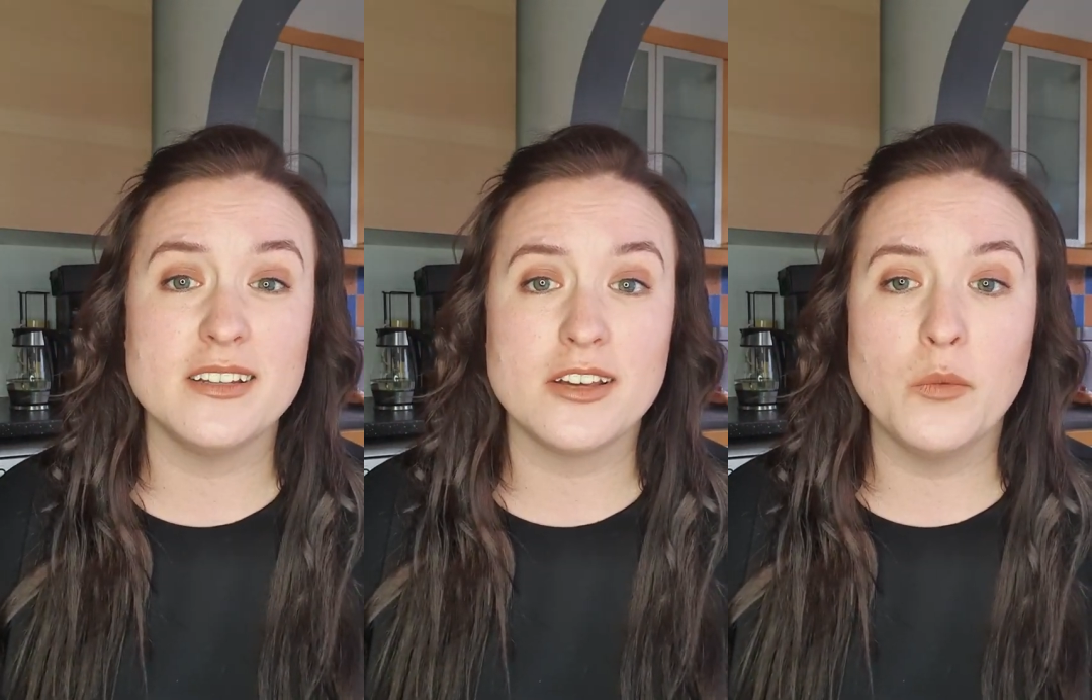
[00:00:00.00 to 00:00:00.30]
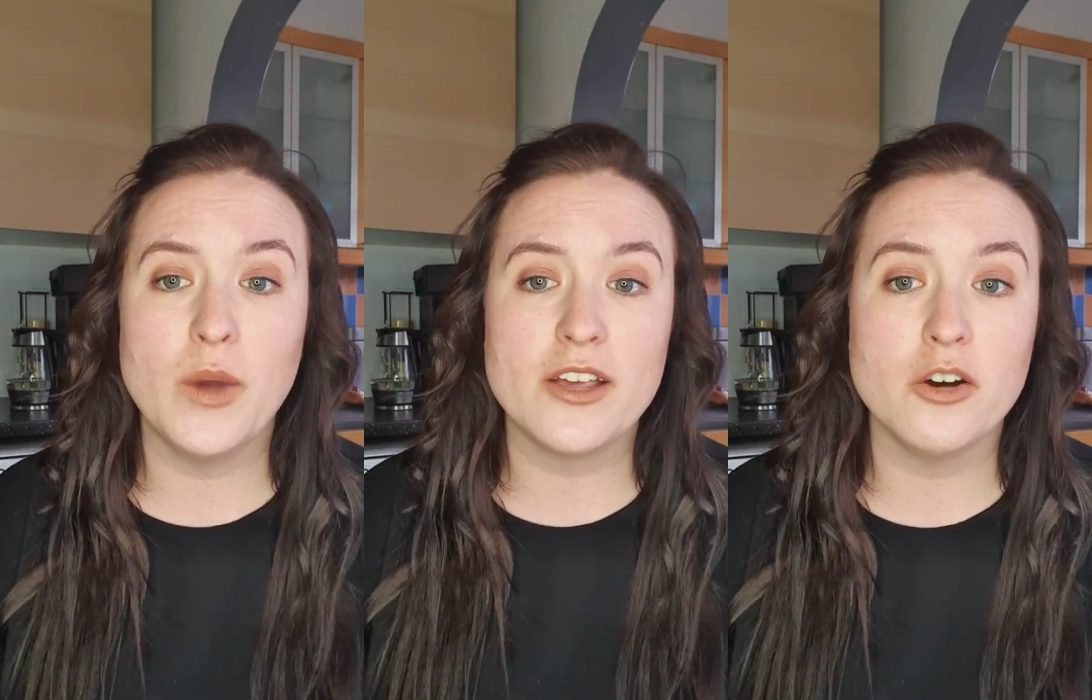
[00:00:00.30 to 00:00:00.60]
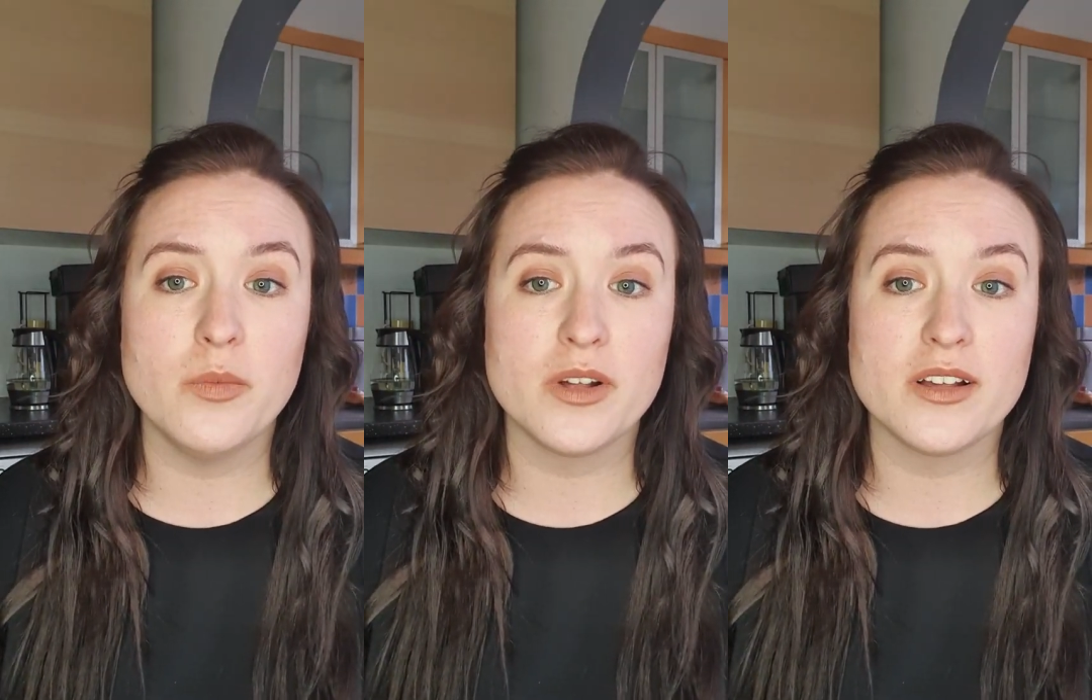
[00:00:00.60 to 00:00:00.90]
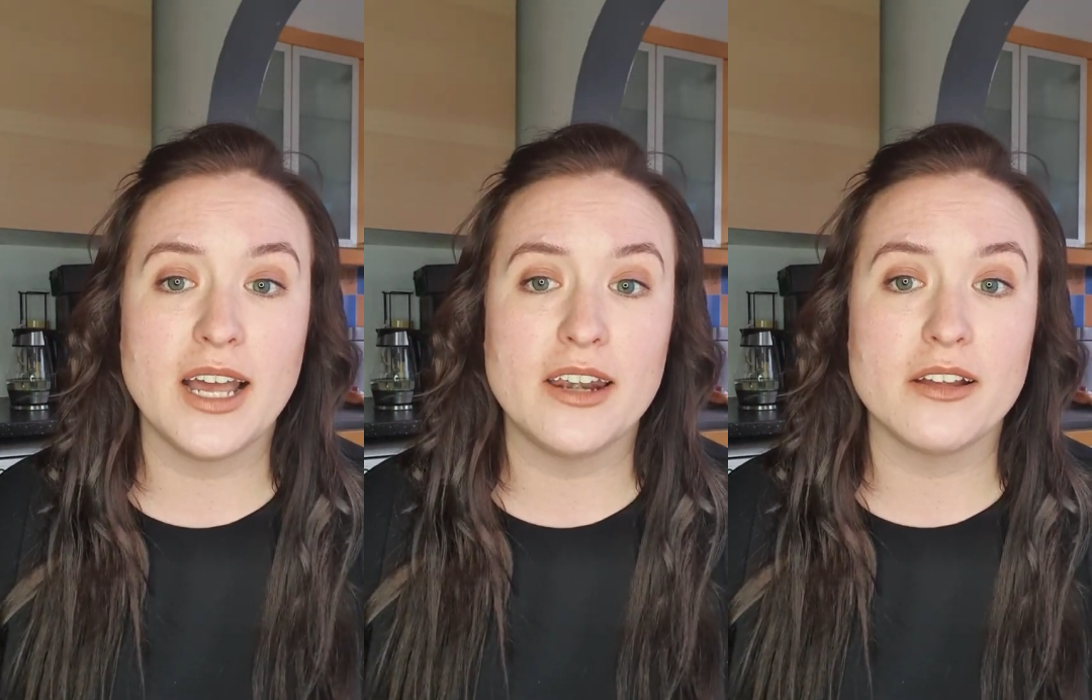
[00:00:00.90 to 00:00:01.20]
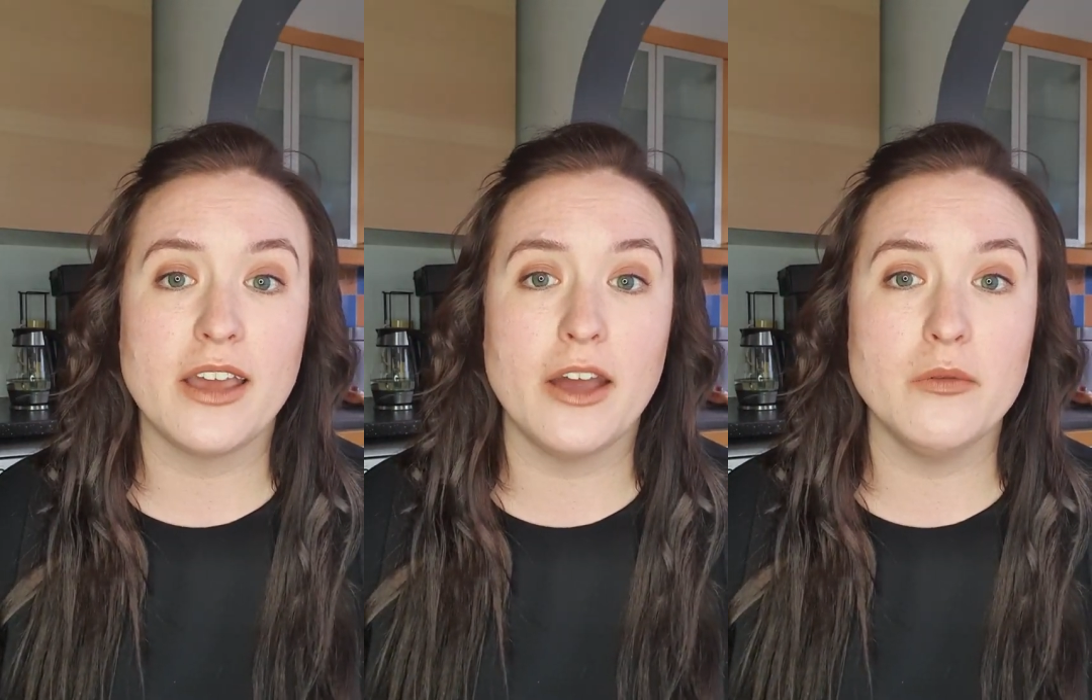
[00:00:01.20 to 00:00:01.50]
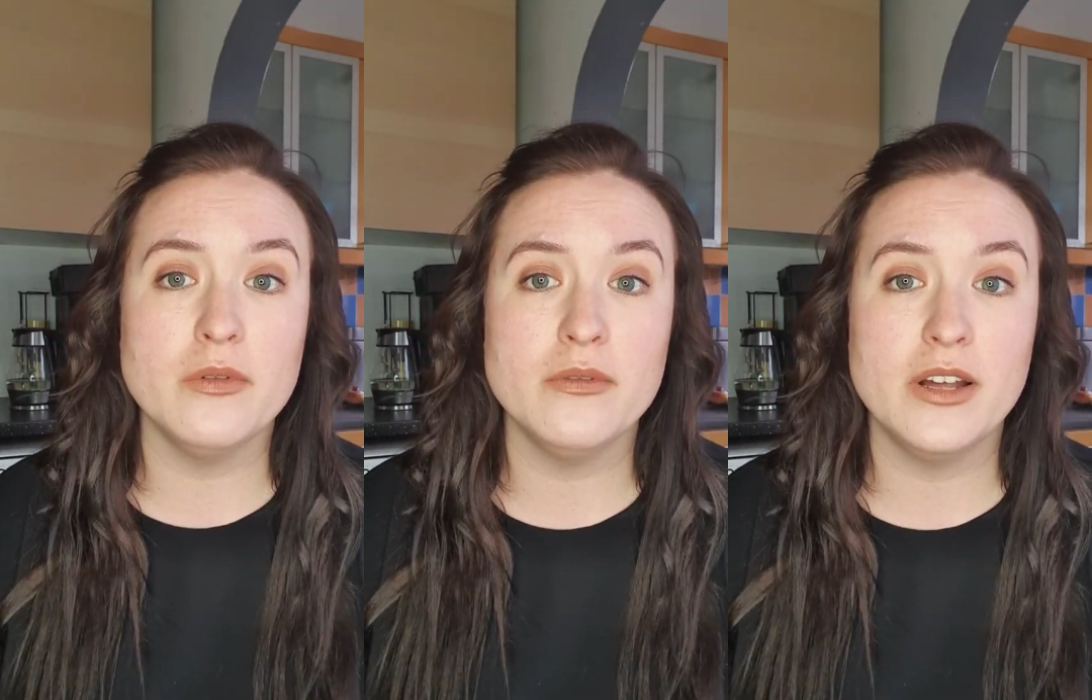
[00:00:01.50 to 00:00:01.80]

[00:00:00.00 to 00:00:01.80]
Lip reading: you can wake up and kind of go